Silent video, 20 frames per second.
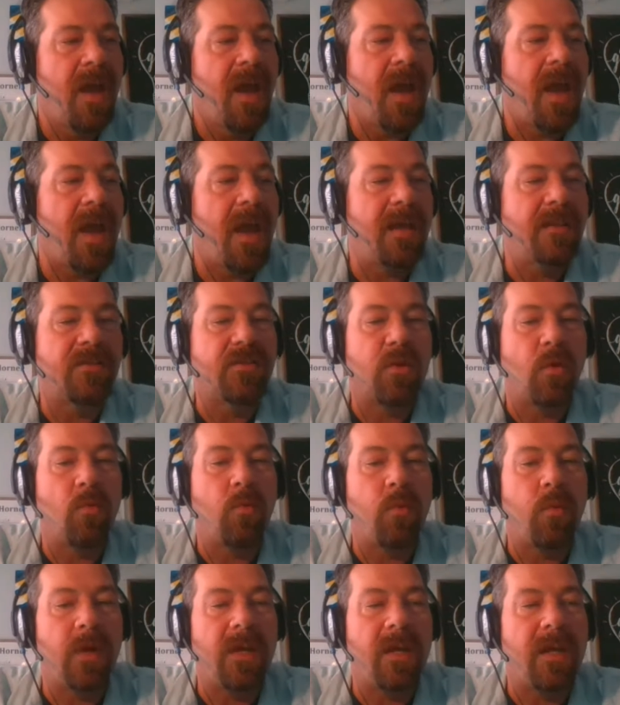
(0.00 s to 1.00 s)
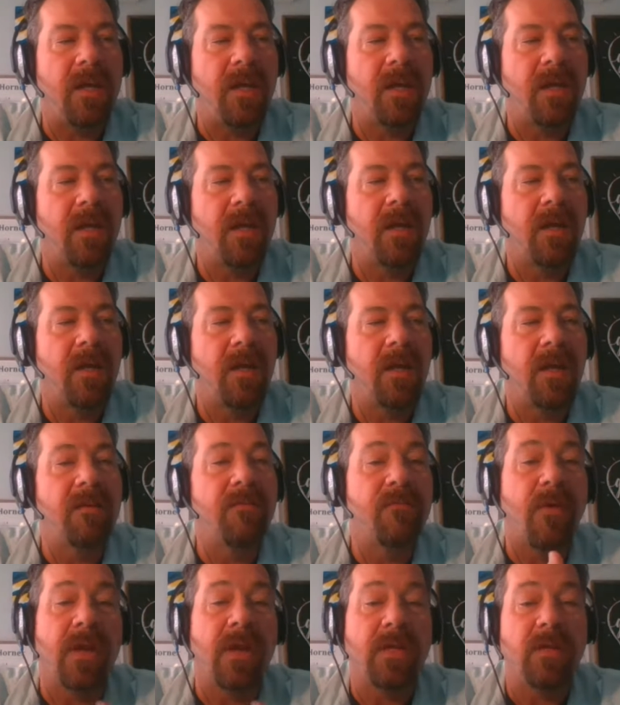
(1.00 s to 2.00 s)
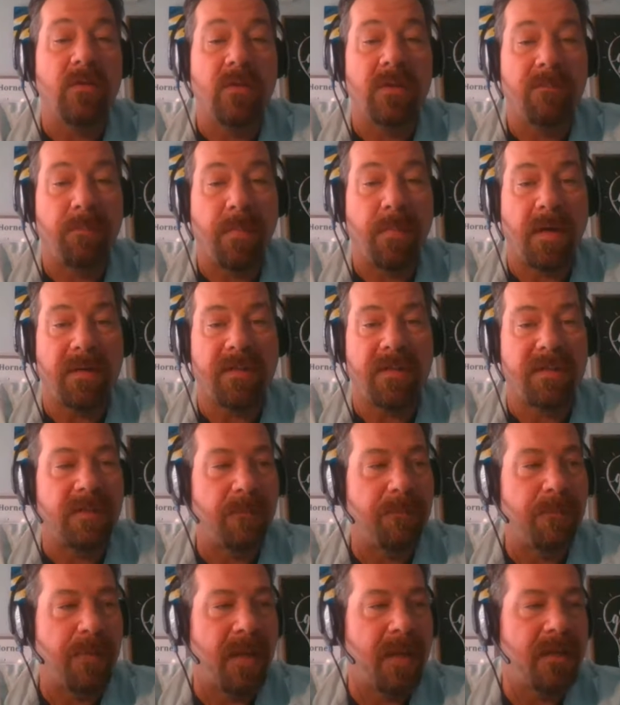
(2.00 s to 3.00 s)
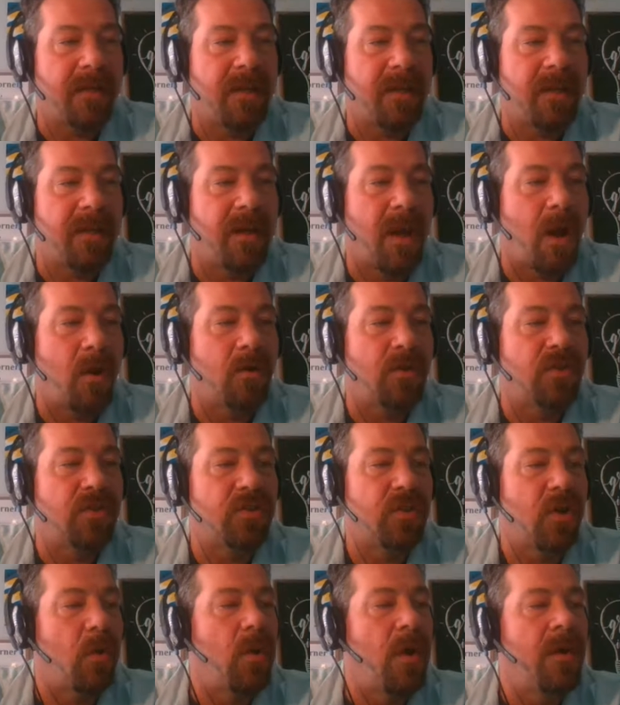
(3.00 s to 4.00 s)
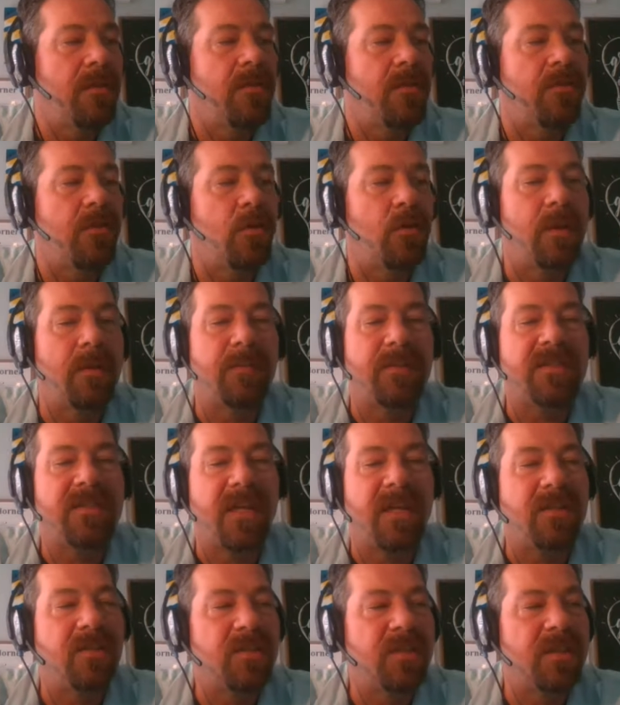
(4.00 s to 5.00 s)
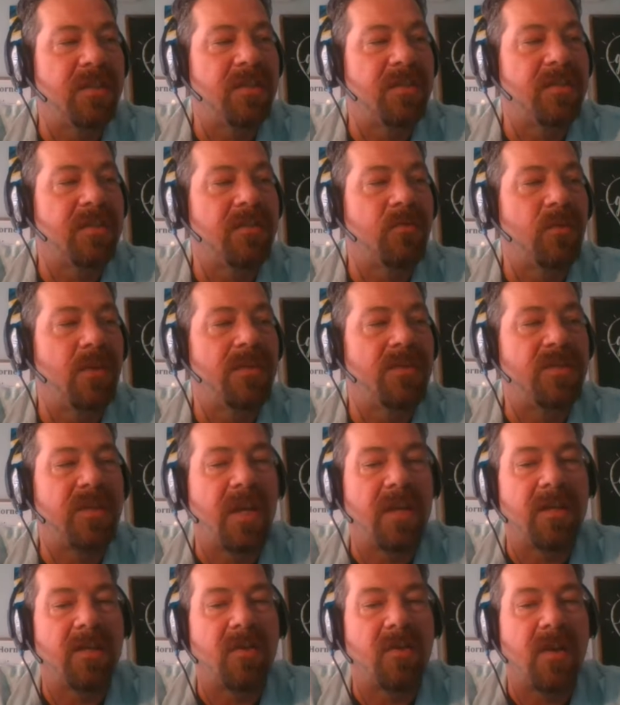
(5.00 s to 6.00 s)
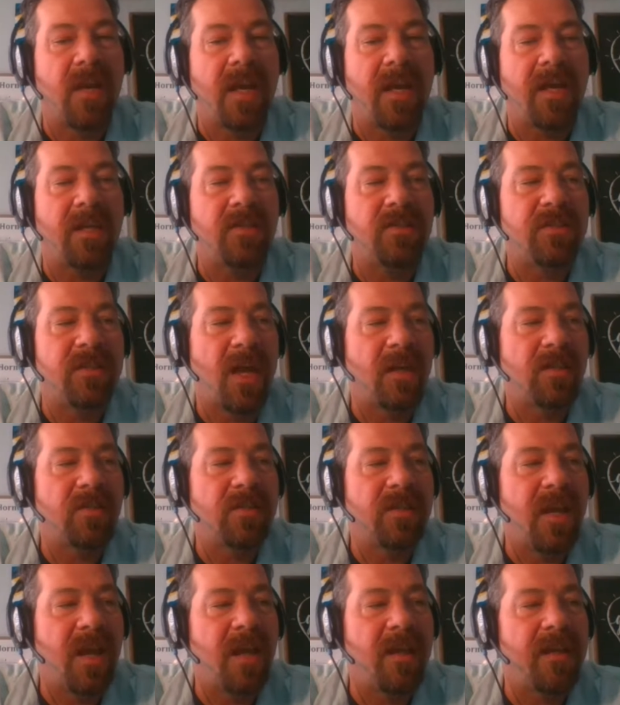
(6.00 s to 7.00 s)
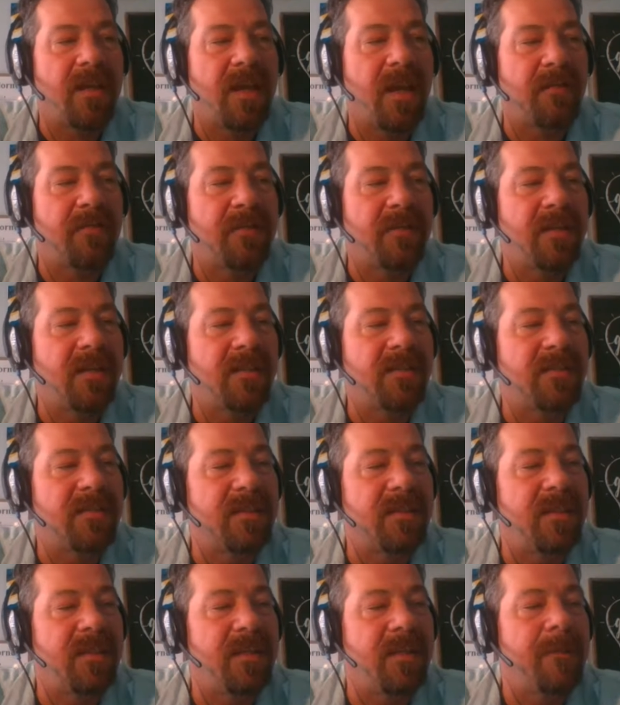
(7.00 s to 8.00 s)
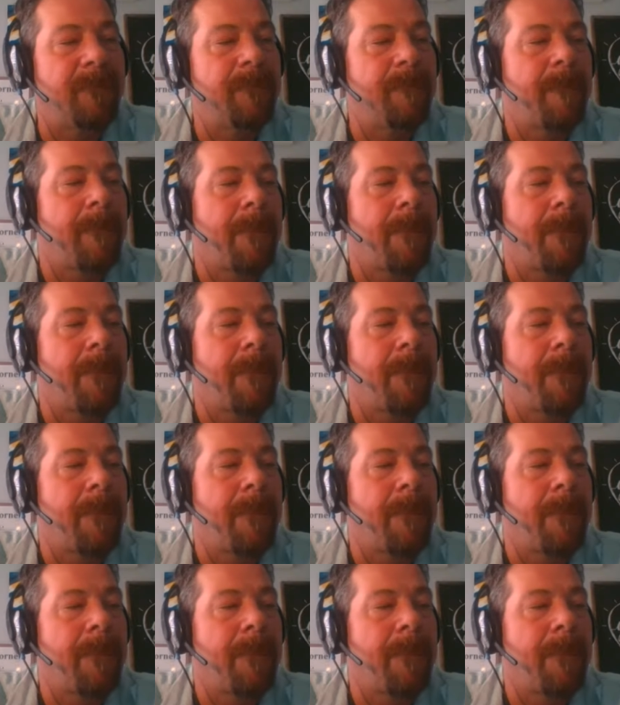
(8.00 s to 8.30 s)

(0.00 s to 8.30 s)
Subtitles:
And so we invite you to participate in our show. There are no limitations with gender, age, nationality, ethnicity.